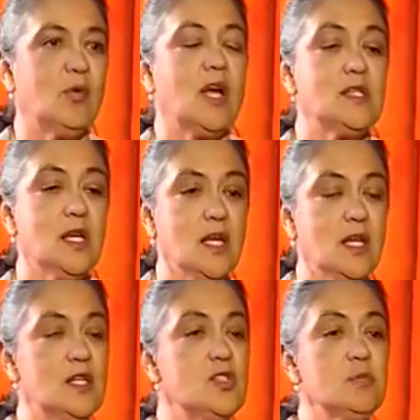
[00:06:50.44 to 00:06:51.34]
Right.
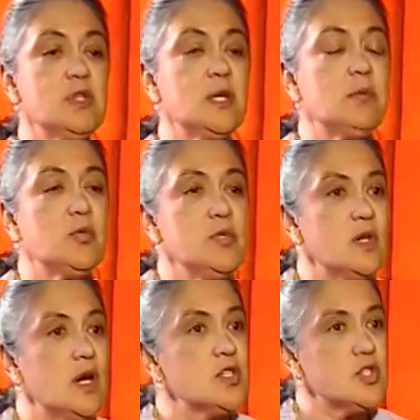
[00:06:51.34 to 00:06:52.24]
Uh, Sumathi, I'm going
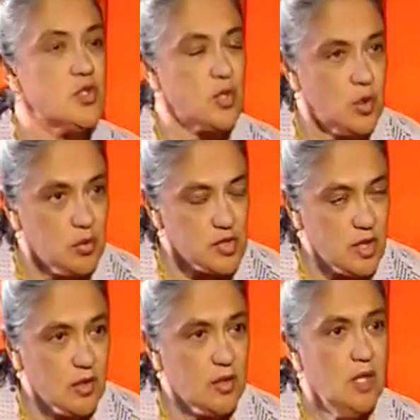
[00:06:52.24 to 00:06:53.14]
to ask you to hold
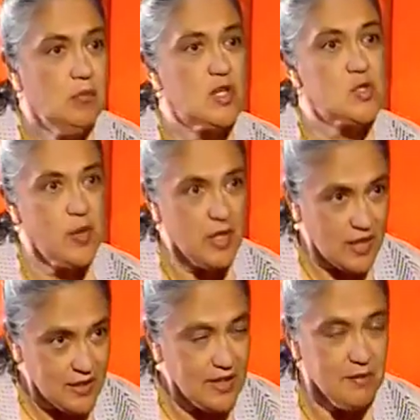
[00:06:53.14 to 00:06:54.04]
on because when
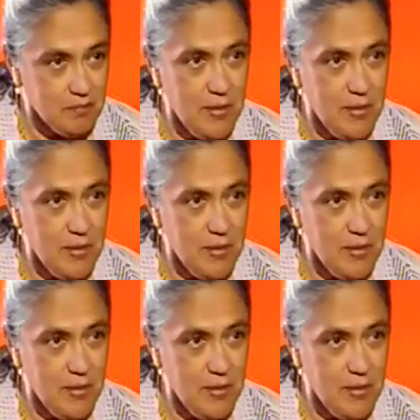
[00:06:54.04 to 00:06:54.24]
I come